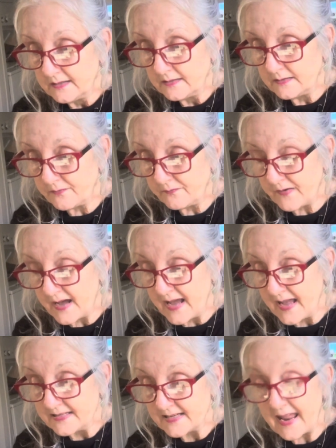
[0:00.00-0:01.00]

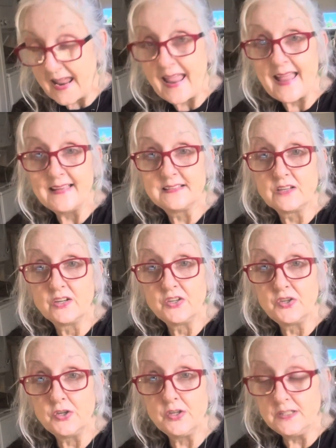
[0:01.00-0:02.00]
defined as
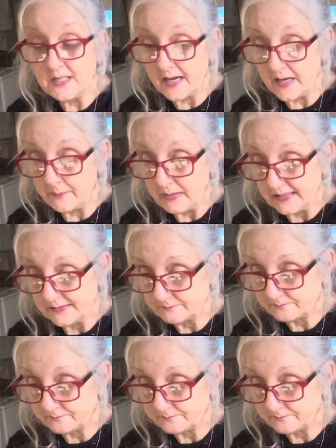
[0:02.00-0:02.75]
good timing.